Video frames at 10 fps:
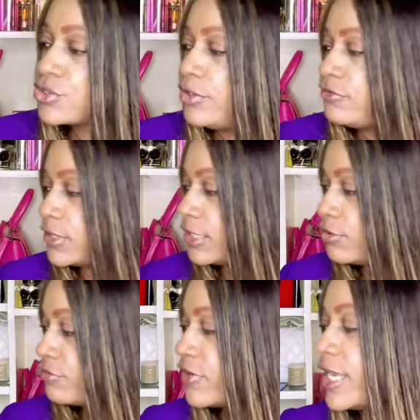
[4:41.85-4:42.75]
So if you
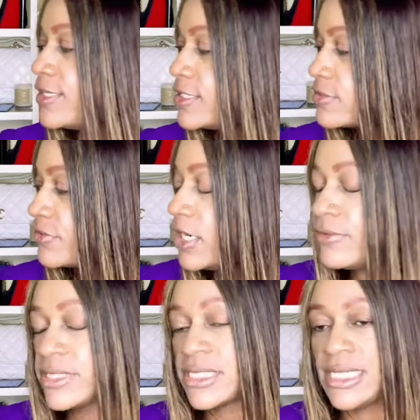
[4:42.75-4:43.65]
cannot find these
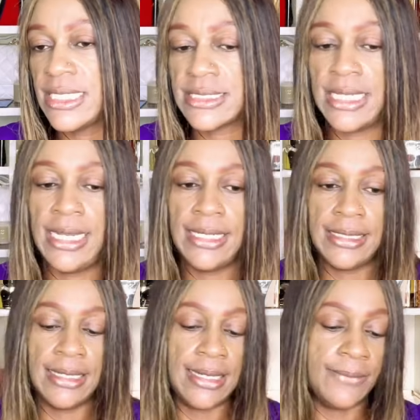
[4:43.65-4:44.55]
fragrances, then
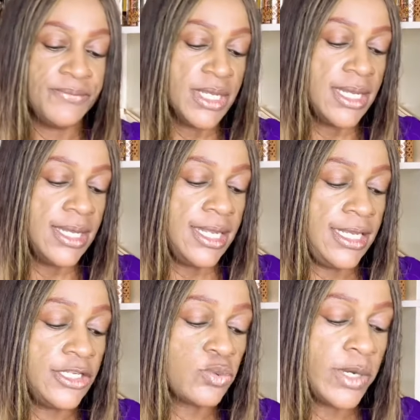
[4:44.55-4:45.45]
it
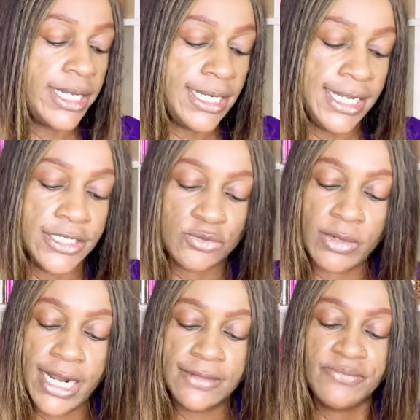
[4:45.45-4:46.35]
is what it is,
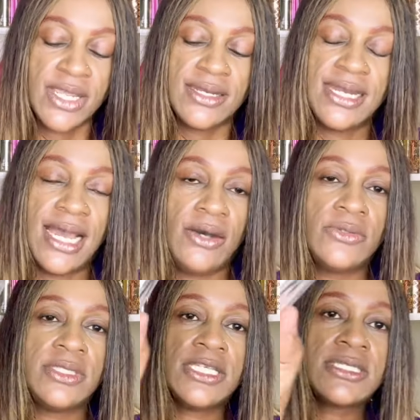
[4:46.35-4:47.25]
right? Now
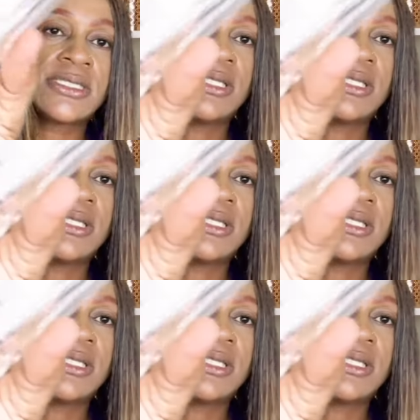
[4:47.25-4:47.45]
this